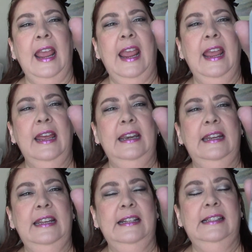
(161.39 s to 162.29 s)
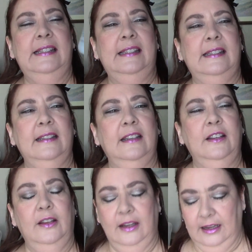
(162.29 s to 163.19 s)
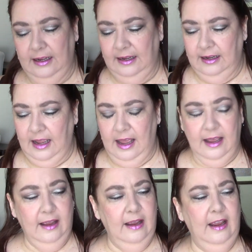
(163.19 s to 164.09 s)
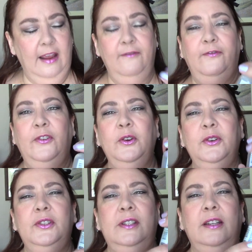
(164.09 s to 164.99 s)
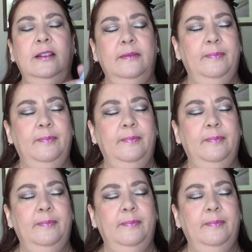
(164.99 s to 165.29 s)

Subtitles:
and it's at first